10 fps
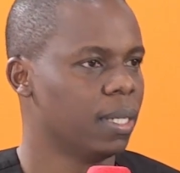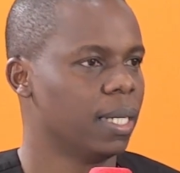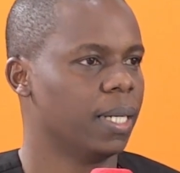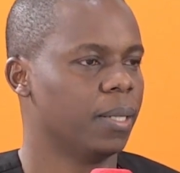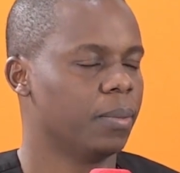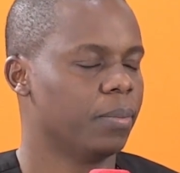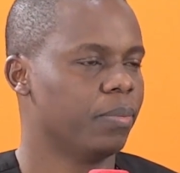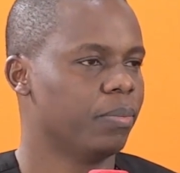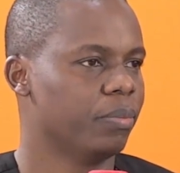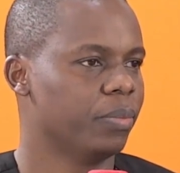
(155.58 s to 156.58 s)

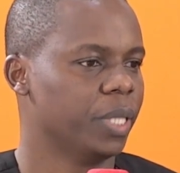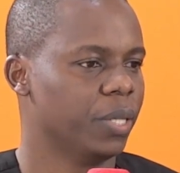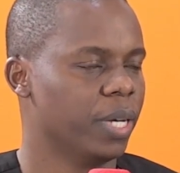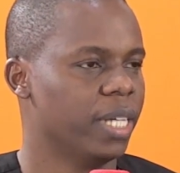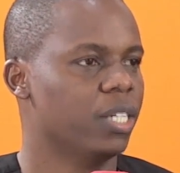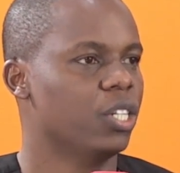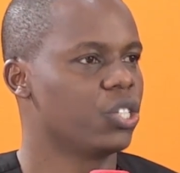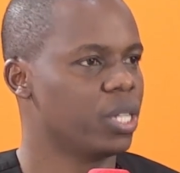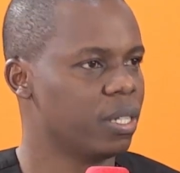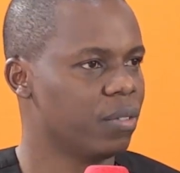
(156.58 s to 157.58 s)
Any
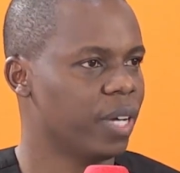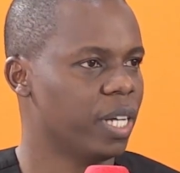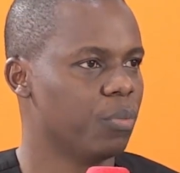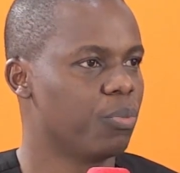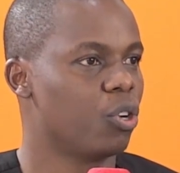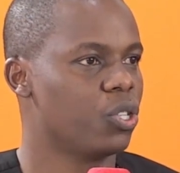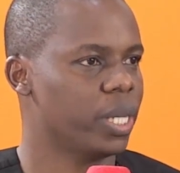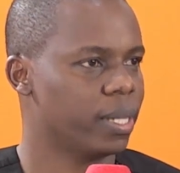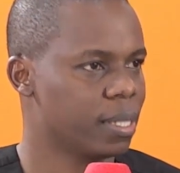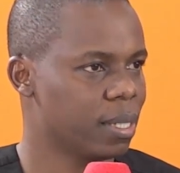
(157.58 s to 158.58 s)
initiative, any
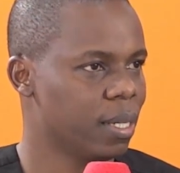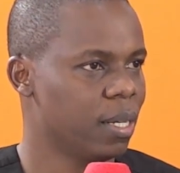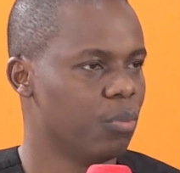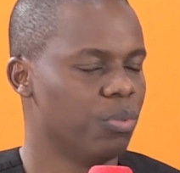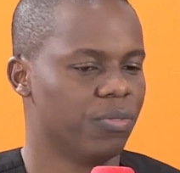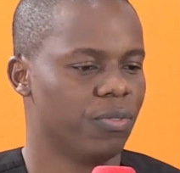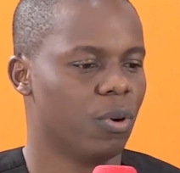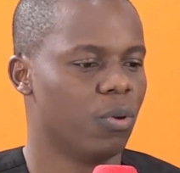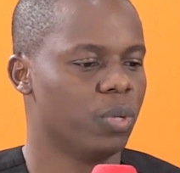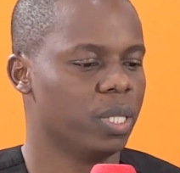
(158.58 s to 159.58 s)
project,
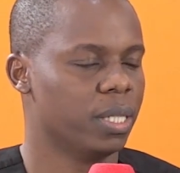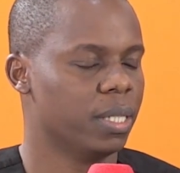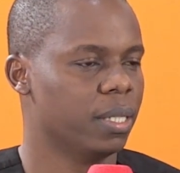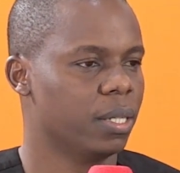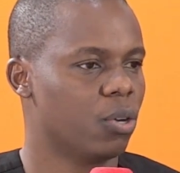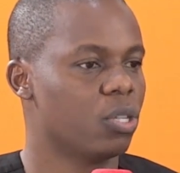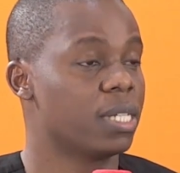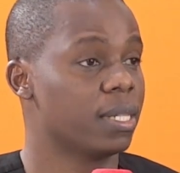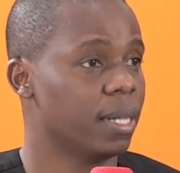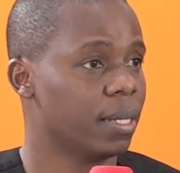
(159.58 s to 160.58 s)
before we
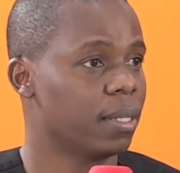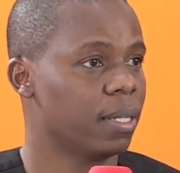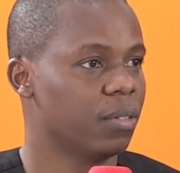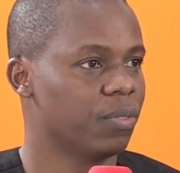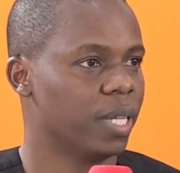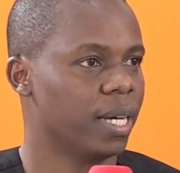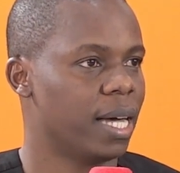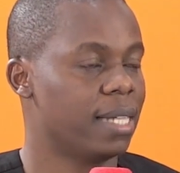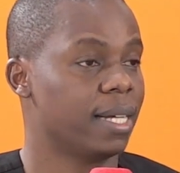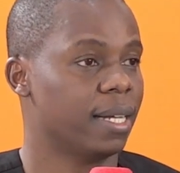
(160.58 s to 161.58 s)
consider if there
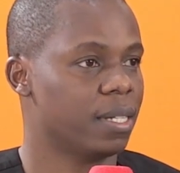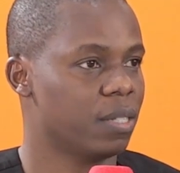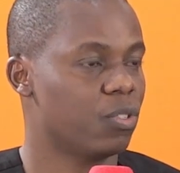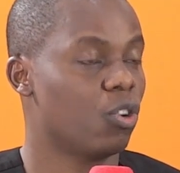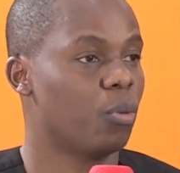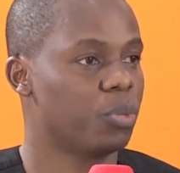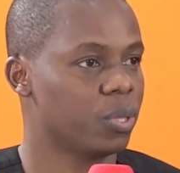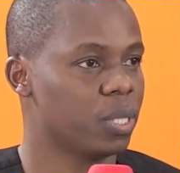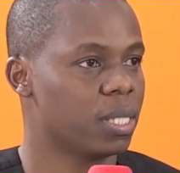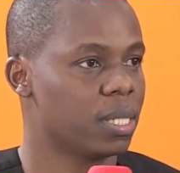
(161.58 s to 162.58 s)
are alternatives or
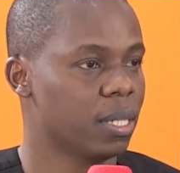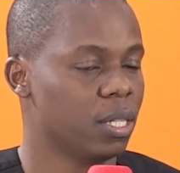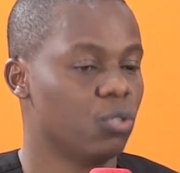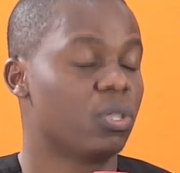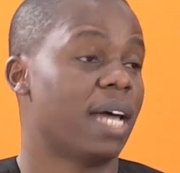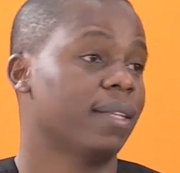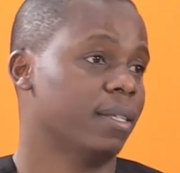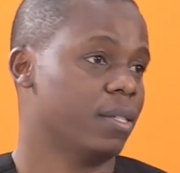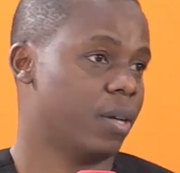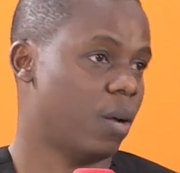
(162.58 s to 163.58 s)
options to turn
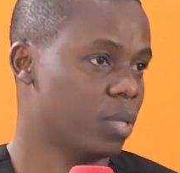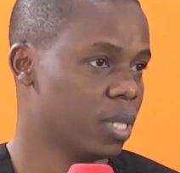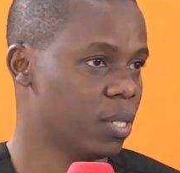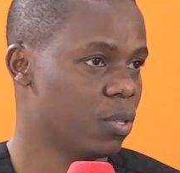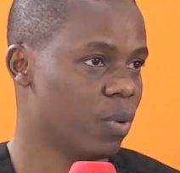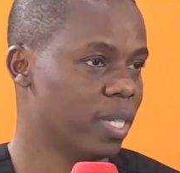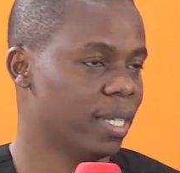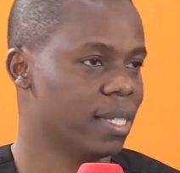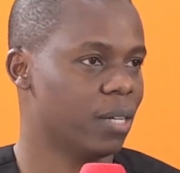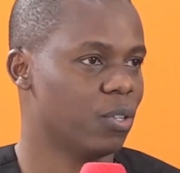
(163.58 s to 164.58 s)
things around. So when
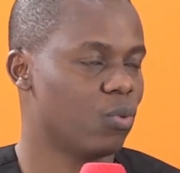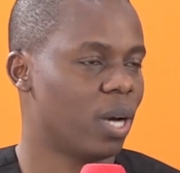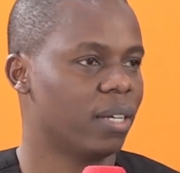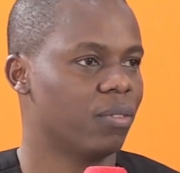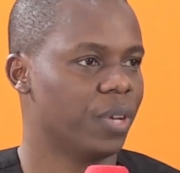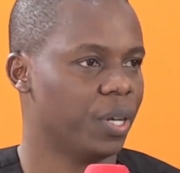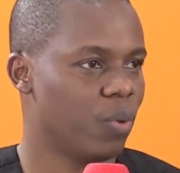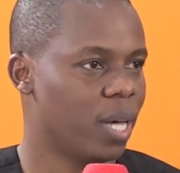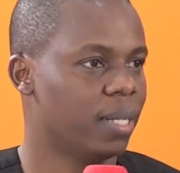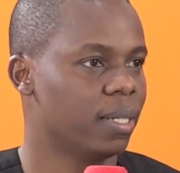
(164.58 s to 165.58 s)
things are not working very
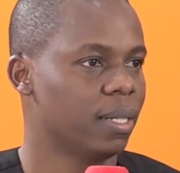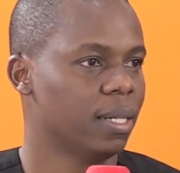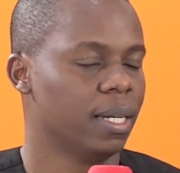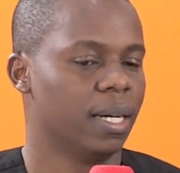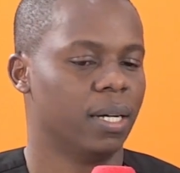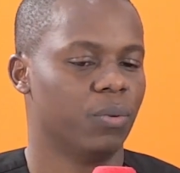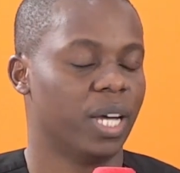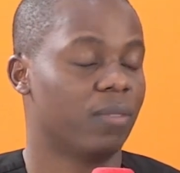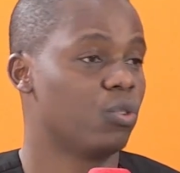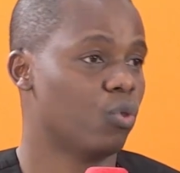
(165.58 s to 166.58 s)
well,
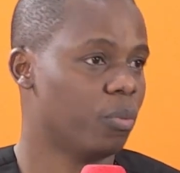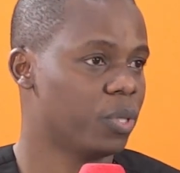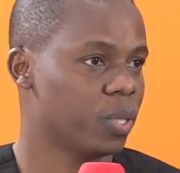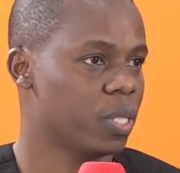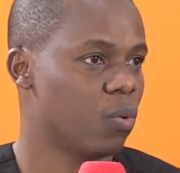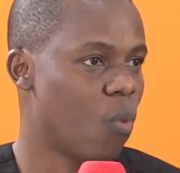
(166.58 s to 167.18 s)
we have two options.